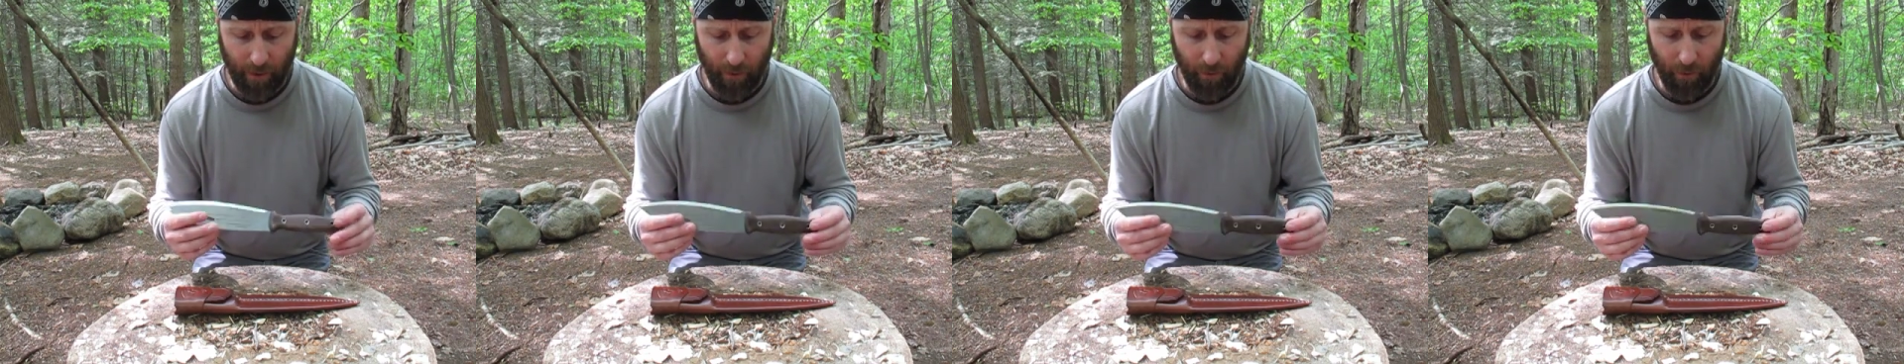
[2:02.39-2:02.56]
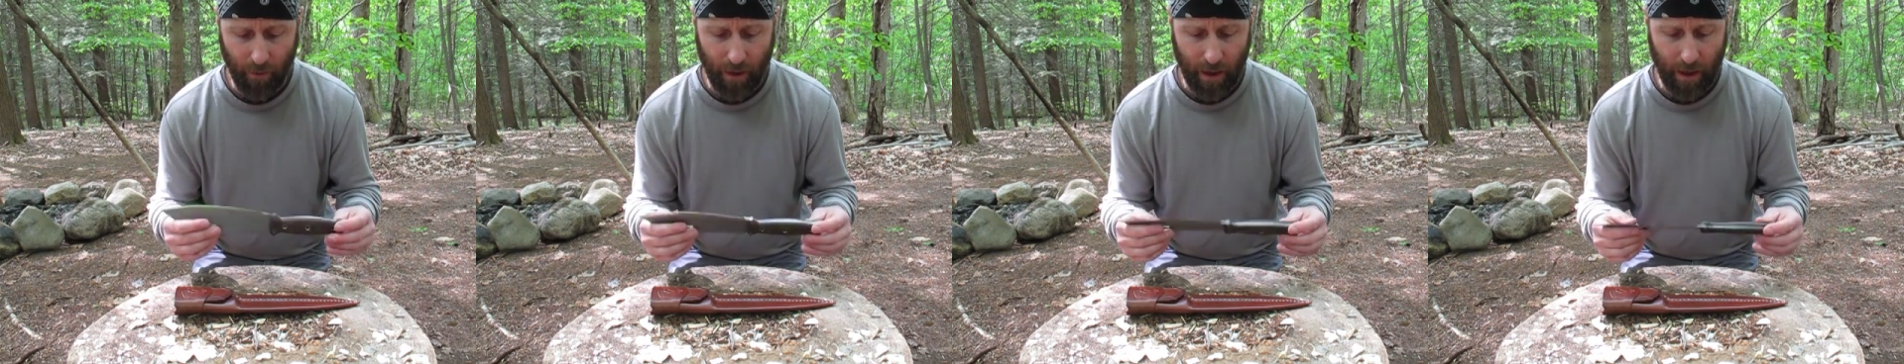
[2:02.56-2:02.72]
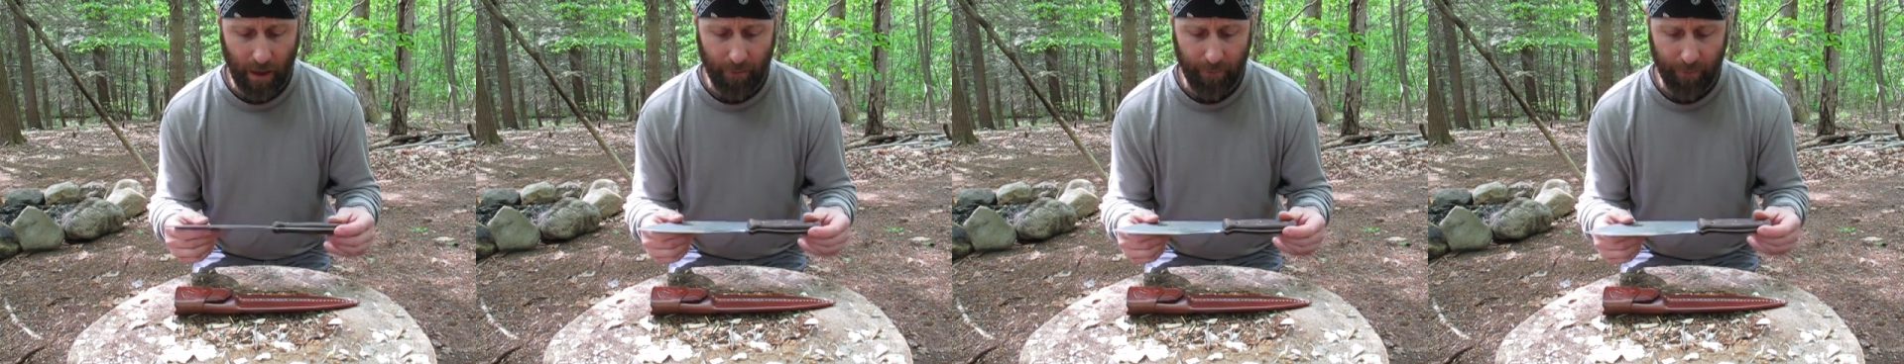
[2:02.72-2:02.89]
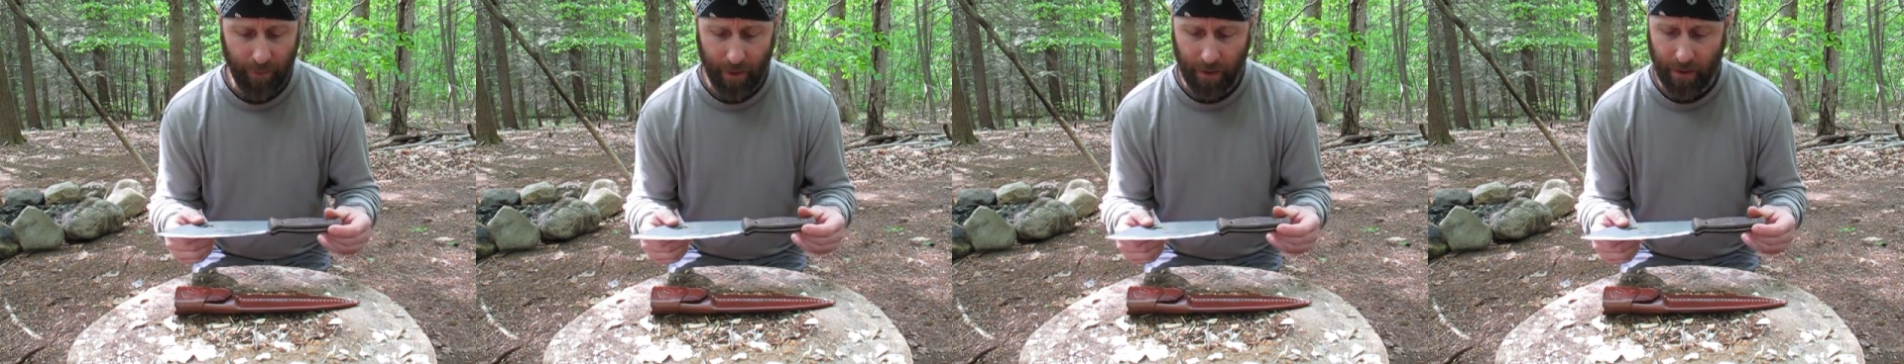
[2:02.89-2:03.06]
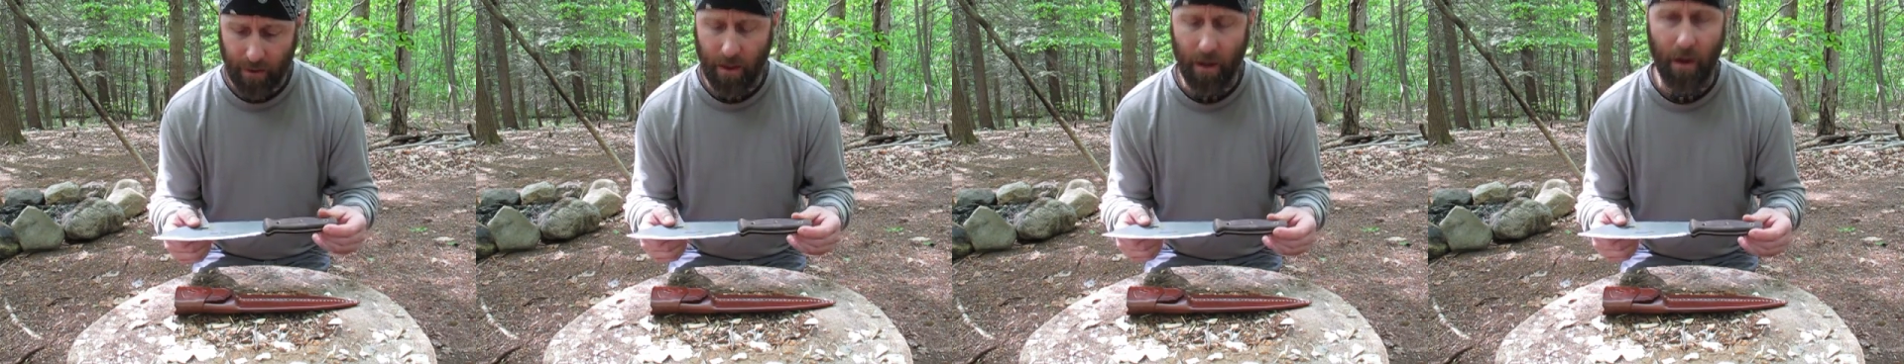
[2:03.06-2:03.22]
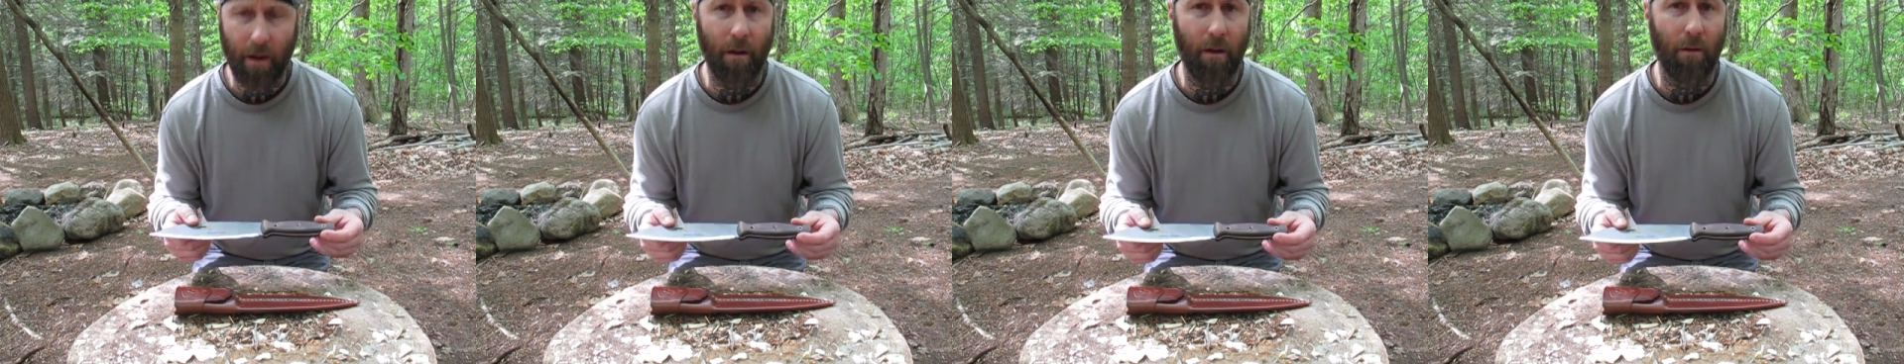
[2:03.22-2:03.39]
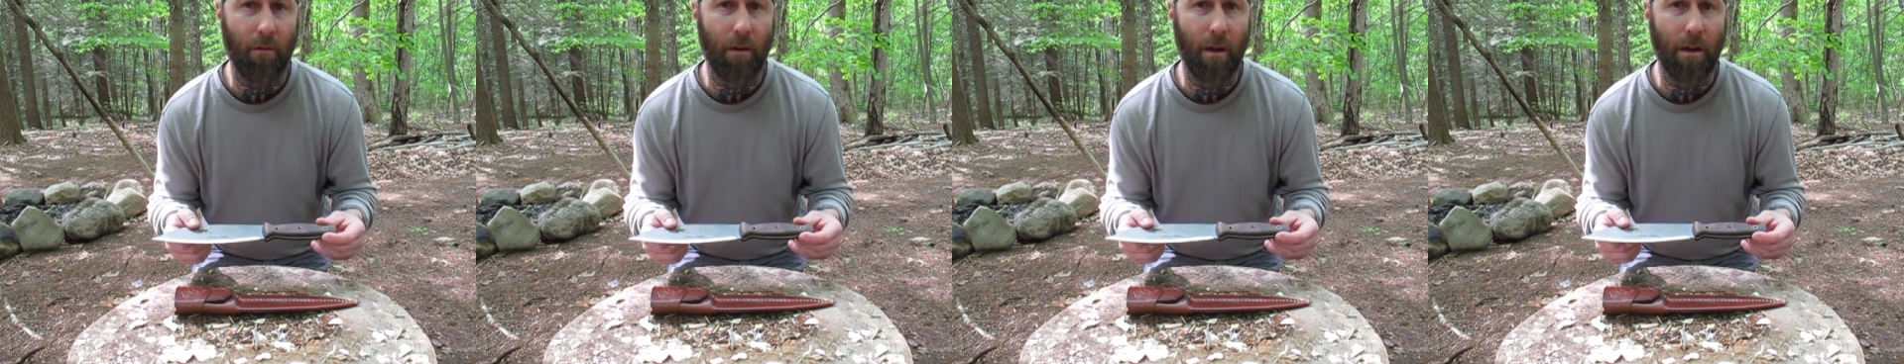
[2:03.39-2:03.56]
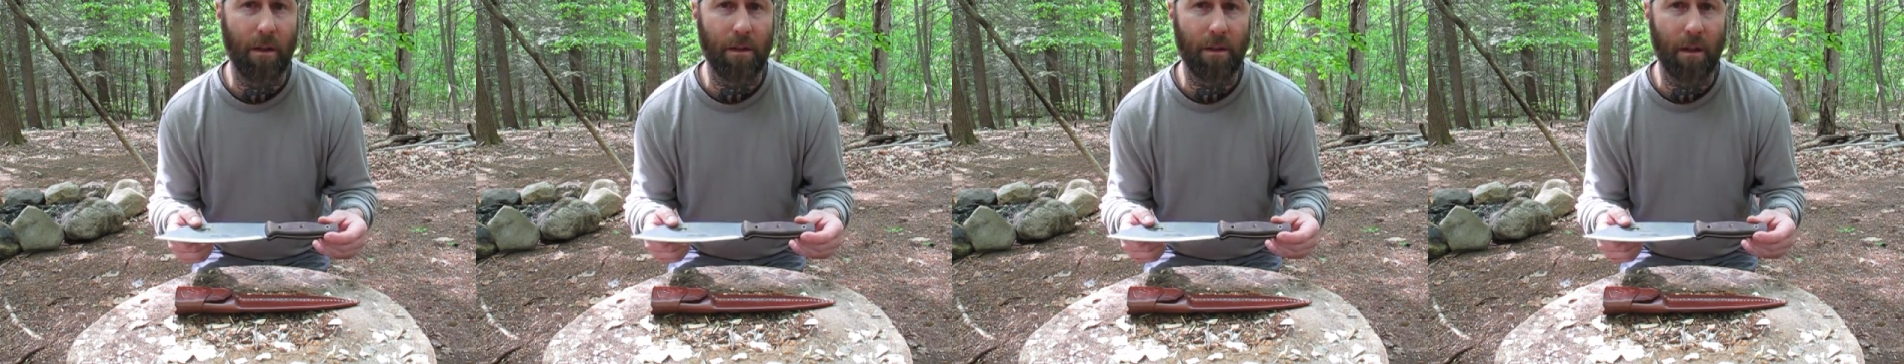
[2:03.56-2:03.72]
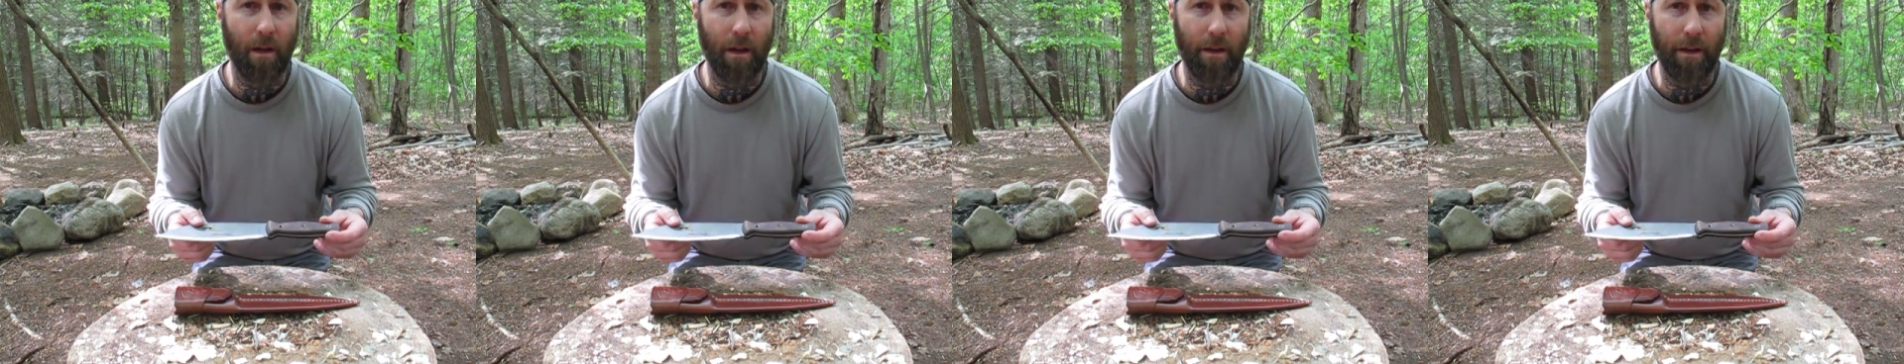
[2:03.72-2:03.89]
what. It's not going to
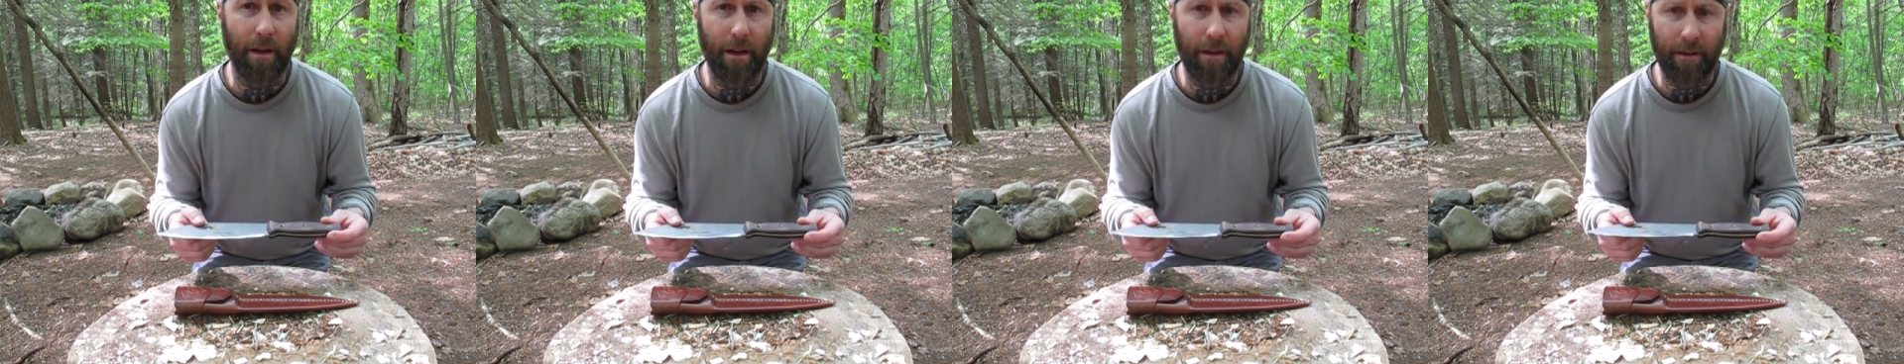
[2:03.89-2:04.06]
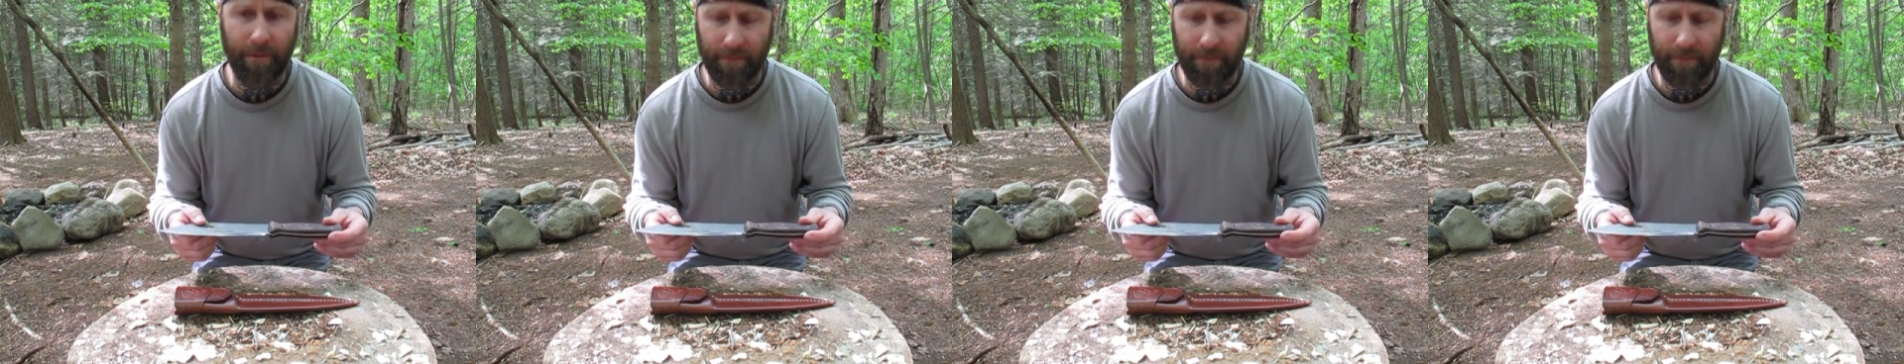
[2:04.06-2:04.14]
rust on you.